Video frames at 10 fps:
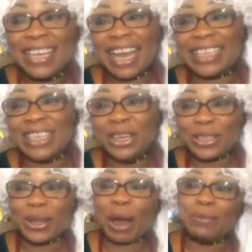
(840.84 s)
That he
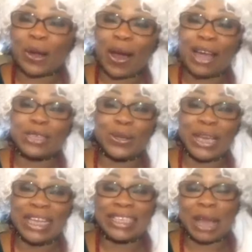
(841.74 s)
used to come to our house
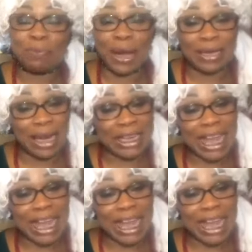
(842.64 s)
to eat pounded